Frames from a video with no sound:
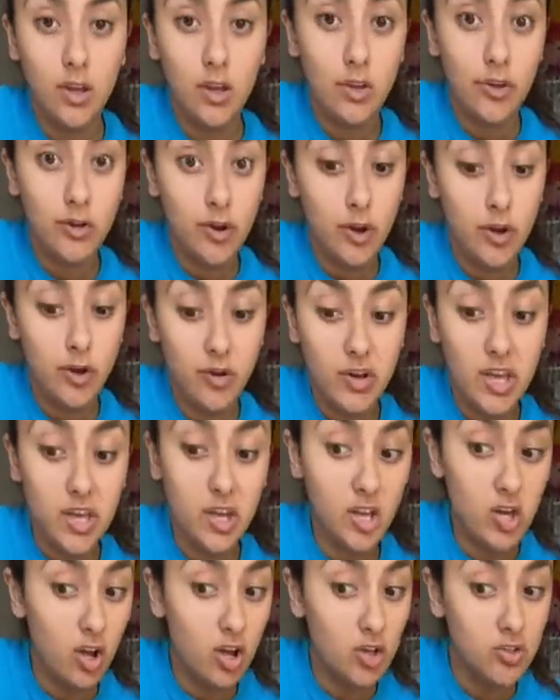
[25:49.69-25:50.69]
You know, it
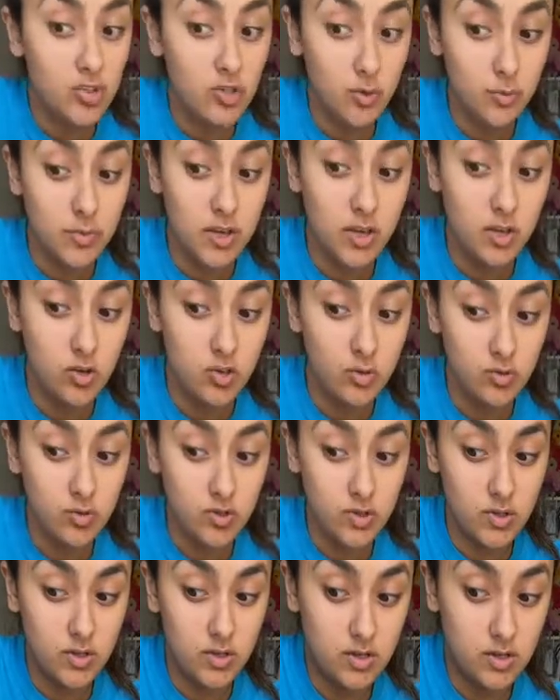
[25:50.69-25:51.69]
could also be
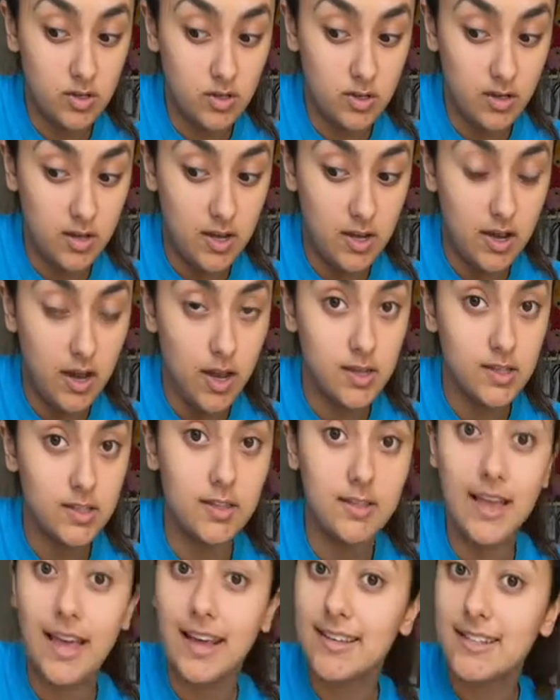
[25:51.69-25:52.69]
used as a
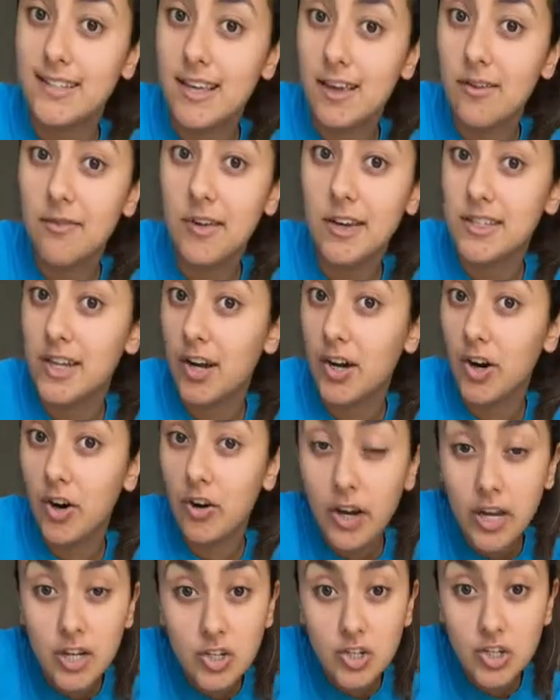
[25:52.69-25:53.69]
Thanksgiving
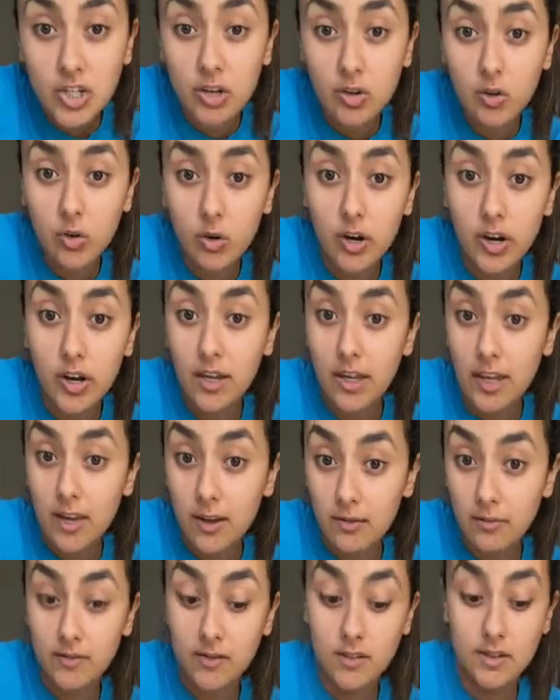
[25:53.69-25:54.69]
decoration or a
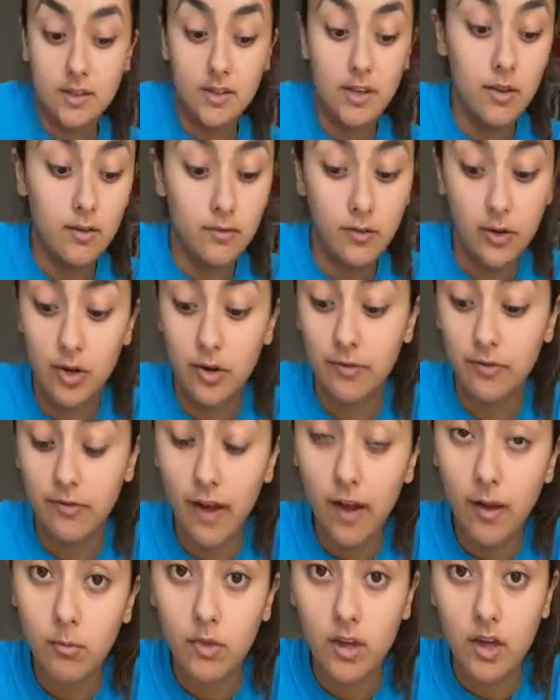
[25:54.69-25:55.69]
gift for your
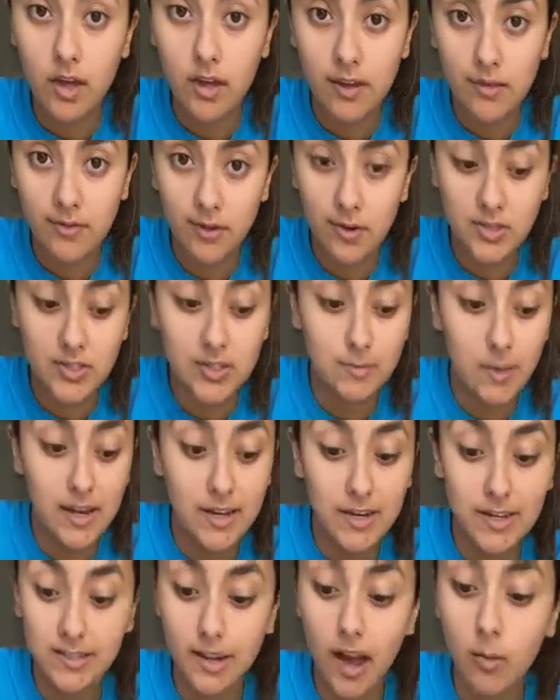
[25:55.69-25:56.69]
family if you're
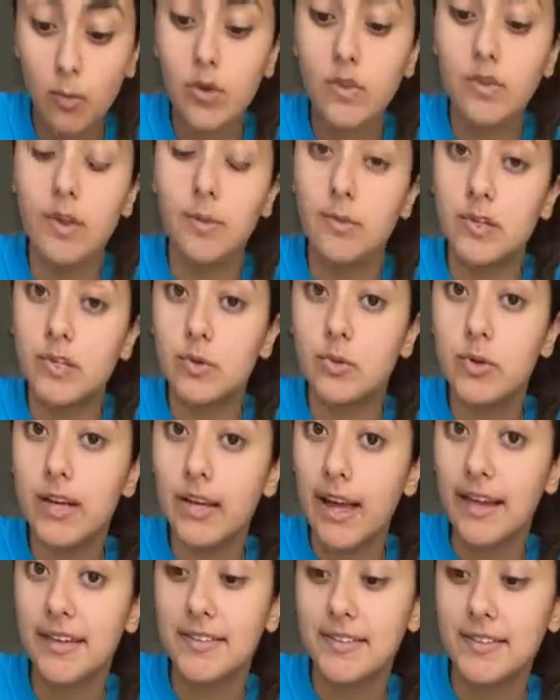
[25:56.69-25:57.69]
spending time with them this
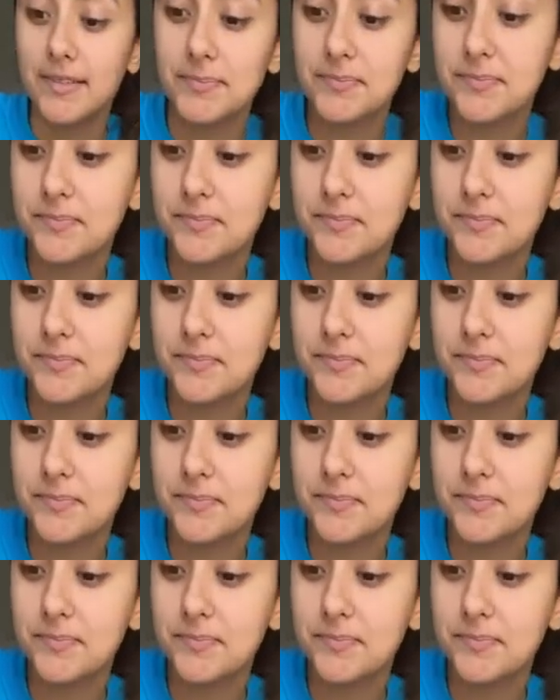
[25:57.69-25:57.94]
weekend.